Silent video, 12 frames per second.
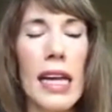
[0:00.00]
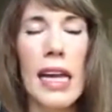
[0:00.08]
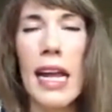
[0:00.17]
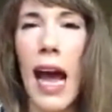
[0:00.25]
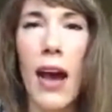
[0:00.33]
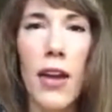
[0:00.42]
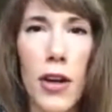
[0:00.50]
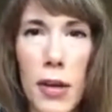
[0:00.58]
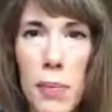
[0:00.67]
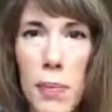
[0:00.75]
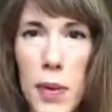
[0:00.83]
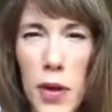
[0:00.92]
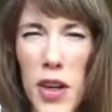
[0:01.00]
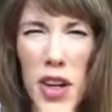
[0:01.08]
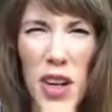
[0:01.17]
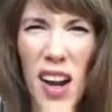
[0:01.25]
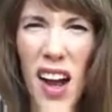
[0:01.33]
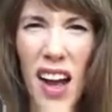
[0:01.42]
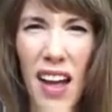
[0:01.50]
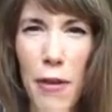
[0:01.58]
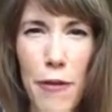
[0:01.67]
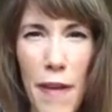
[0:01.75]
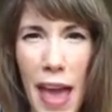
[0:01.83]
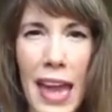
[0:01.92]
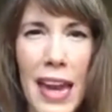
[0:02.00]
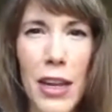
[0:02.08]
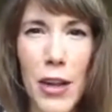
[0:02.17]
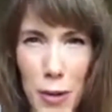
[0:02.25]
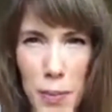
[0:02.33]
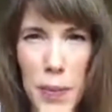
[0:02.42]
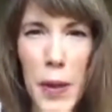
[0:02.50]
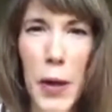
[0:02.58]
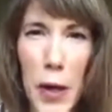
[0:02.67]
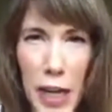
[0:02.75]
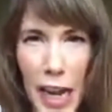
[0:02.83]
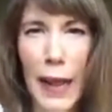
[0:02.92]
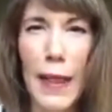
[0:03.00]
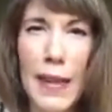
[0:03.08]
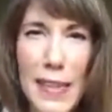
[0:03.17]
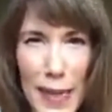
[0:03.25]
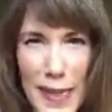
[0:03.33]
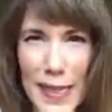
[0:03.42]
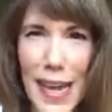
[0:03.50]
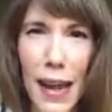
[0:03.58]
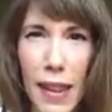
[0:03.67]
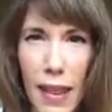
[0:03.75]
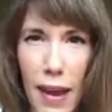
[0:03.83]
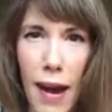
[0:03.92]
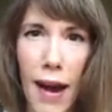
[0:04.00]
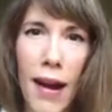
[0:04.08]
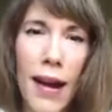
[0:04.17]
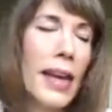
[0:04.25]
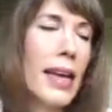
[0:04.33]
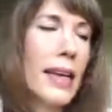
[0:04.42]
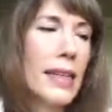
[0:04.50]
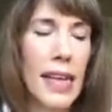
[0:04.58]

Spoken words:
cleaning out your computer, the fan in your computer, getting the dust out of there,